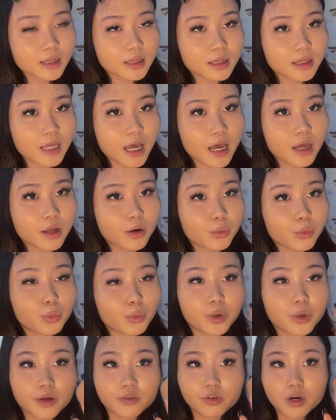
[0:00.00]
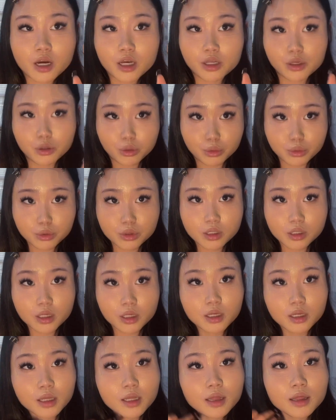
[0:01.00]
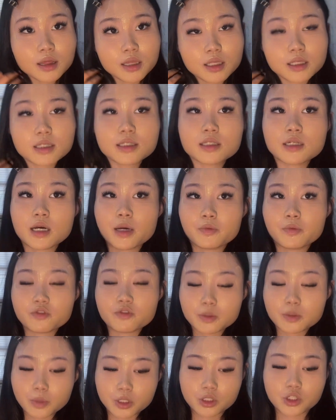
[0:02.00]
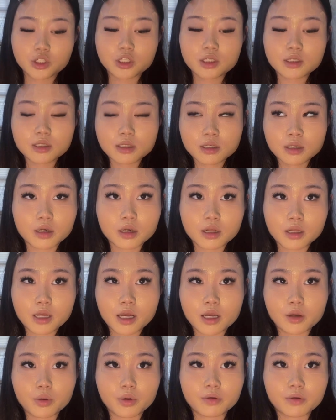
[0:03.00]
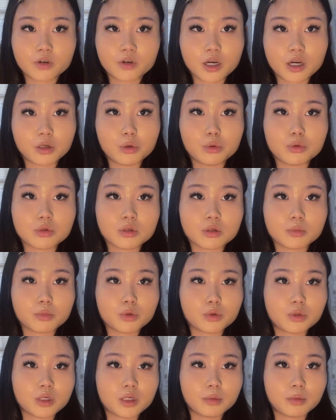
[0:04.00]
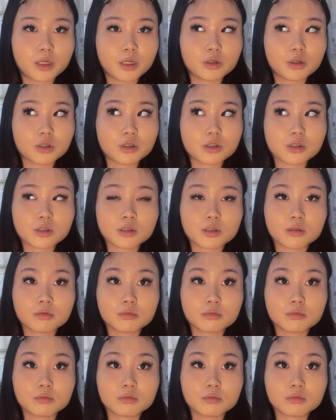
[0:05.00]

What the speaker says: that whenever I use these type of sponges, unlike whenever I use beauty blenders,